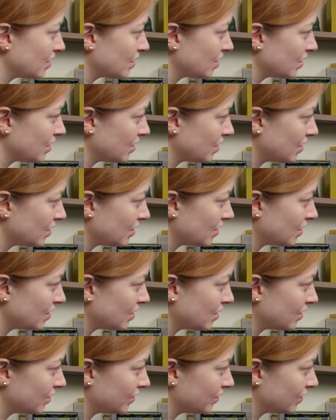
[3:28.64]

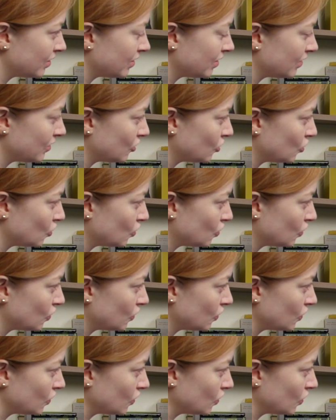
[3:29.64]

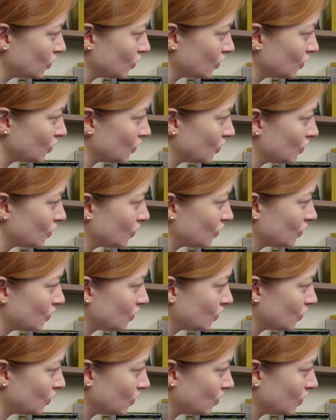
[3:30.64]

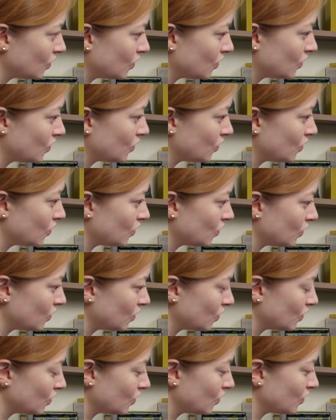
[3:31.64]

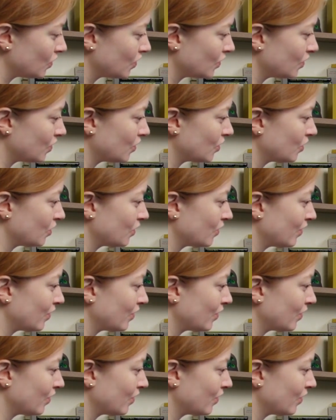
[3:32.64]
This person isn't speaking.